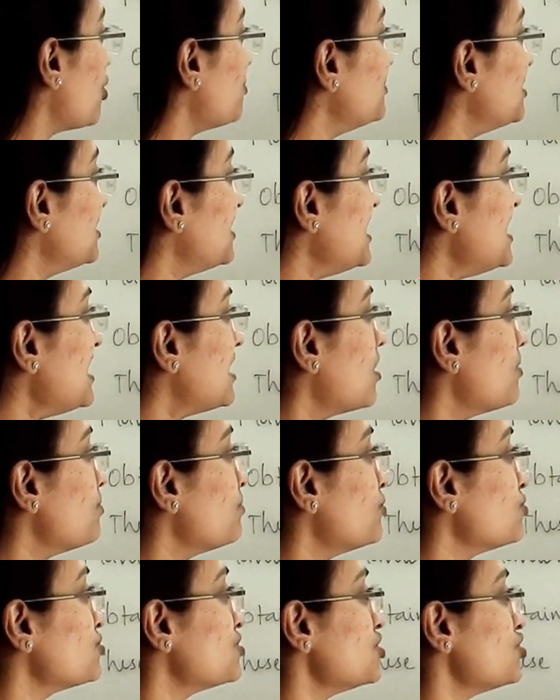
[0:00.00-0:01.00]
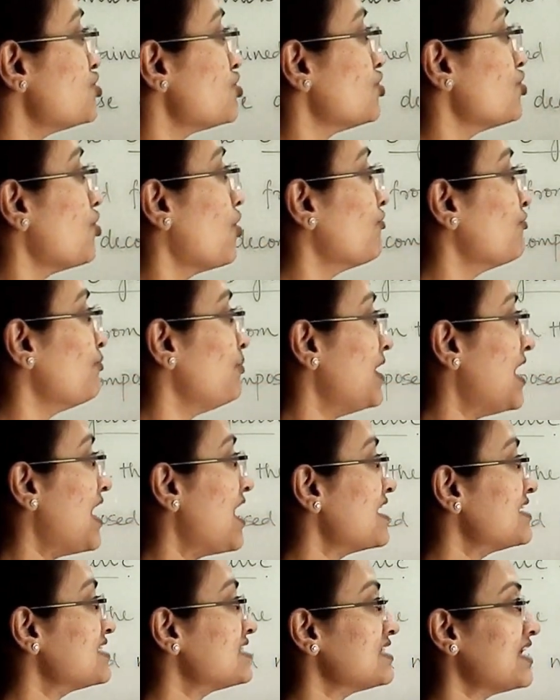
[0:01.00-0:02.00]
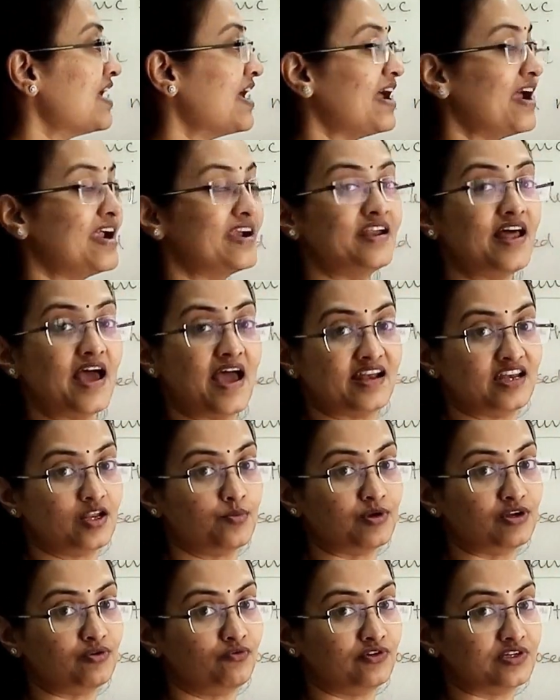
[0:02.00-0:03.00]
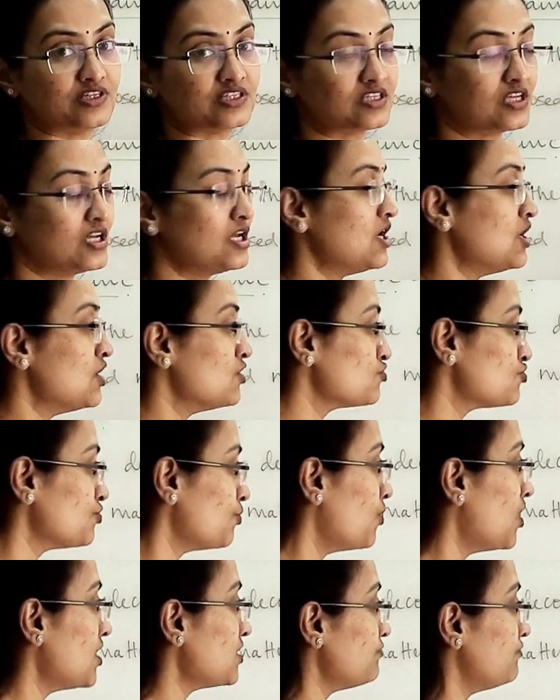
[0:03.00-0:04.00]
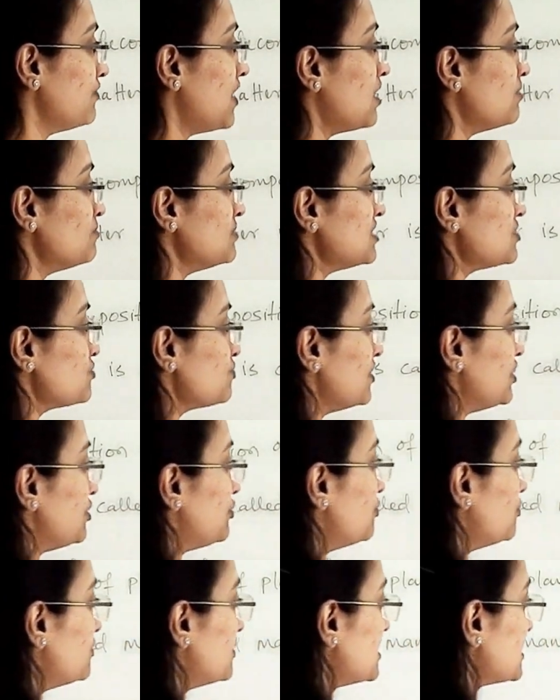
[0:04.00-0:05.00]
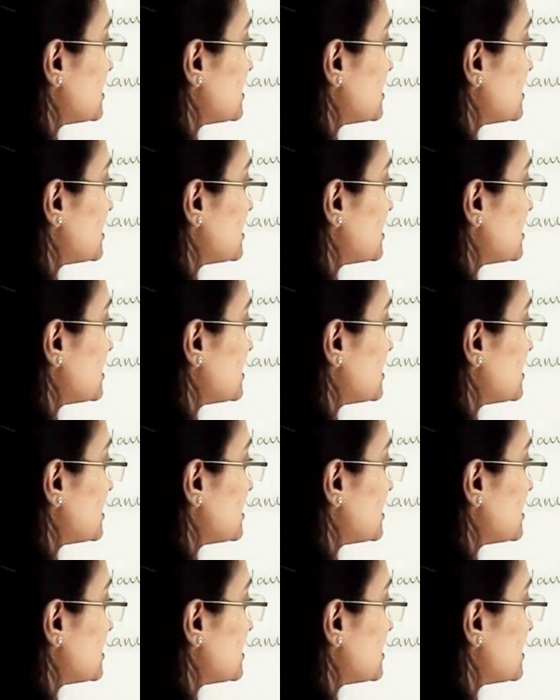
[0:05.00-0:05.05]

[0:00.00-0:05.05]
the decomposition of plants and animal waste. So what farmers will do is